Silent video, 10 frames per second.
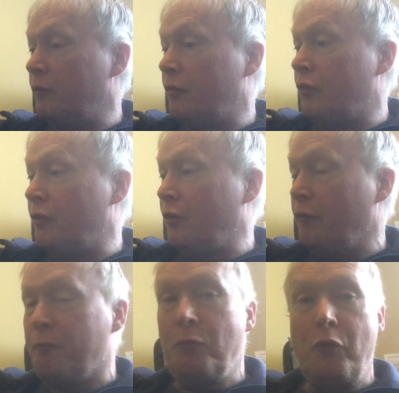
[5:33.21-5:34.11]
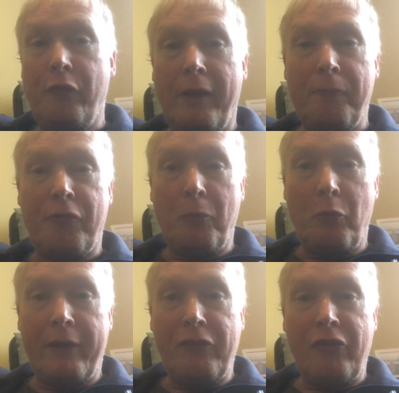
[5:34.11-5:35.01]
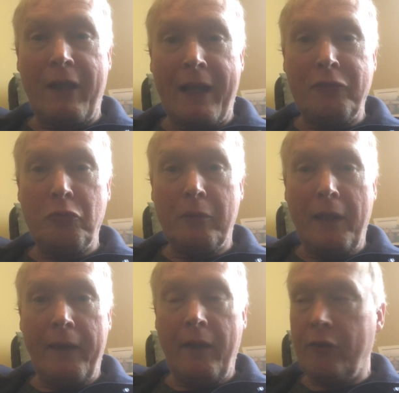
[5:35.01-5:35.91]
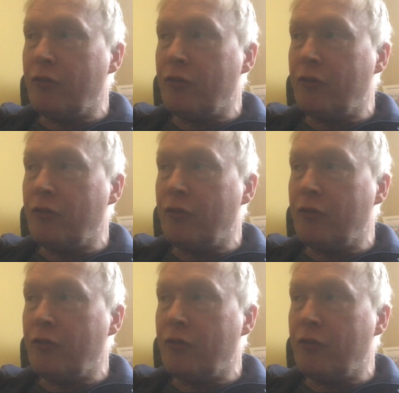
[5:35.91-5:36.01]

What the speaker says: sort of move them from one stand to another.